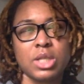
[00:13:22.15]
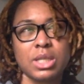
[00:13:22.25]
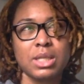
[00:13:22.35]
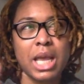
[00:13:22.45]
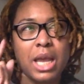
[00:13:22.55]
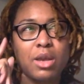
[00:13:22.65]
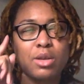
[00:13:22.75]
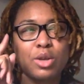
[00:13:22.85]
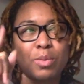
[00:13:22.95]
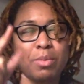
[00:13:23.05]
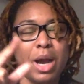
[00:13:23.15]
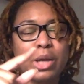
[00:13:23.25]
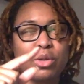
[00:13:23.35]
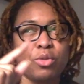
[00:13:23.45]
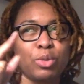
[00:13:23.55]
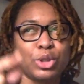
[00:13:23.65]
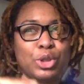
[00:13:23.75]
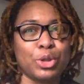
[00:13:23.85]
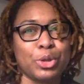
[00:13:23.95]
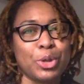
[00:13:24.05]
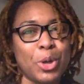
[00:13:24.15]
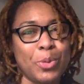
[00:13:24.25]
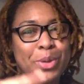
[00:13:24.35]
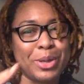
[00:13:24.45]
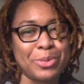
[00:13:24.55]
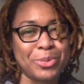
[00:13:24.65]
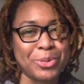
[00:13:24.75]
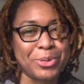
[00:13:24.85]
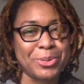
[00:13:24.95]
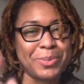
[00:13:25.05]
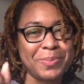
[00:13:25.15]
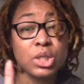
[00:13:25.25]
Just take your mind off what you're going through.